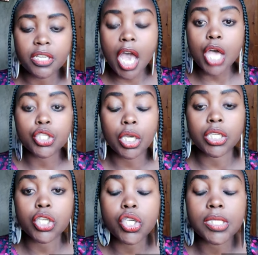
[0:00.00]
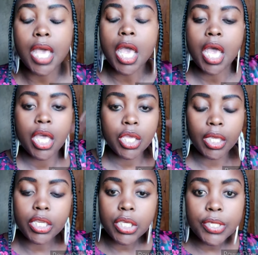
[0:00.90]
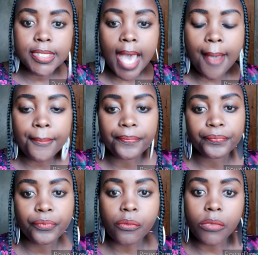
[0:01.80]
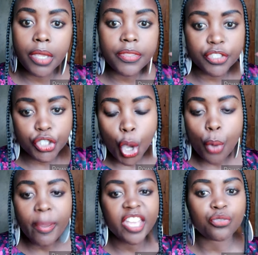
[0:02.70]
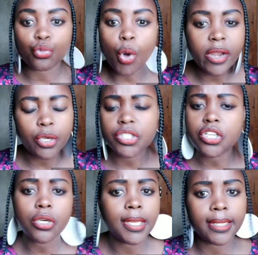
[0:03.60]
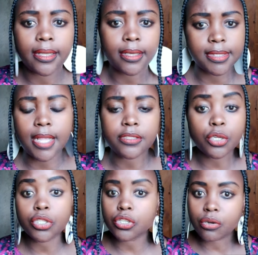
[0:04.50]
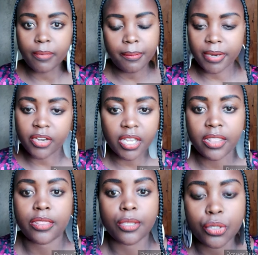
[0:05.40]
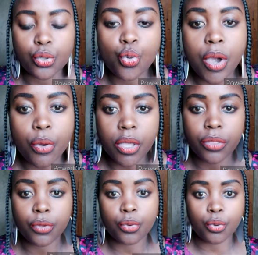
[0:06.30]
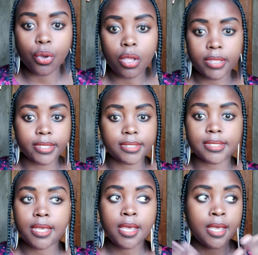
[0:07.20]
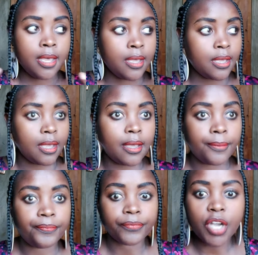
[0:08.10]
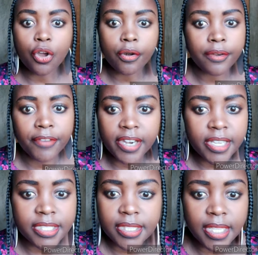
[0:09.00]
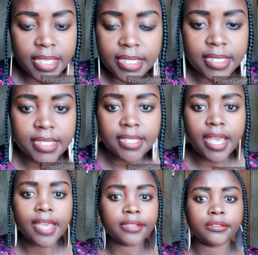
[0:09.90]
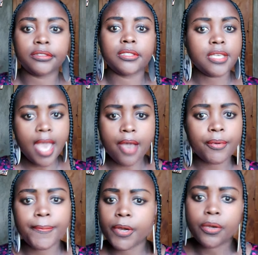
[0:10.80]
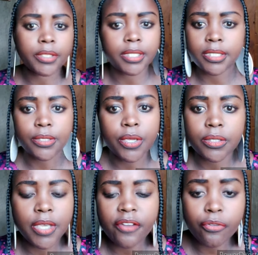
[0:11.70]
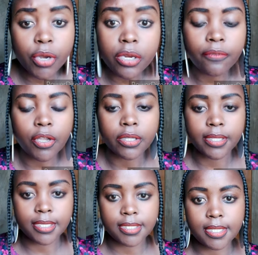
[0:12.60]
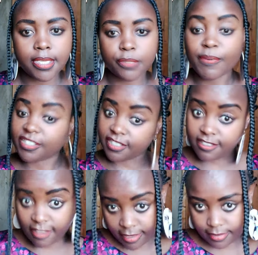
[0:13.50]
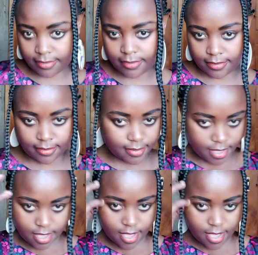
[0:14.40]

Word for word: in the house you can use the soap and water. Continue cleaning yourselves, continue remembering those who are going through all these coronavirus things, and yeah, we pray God that is going to get rid of all these things. But yes,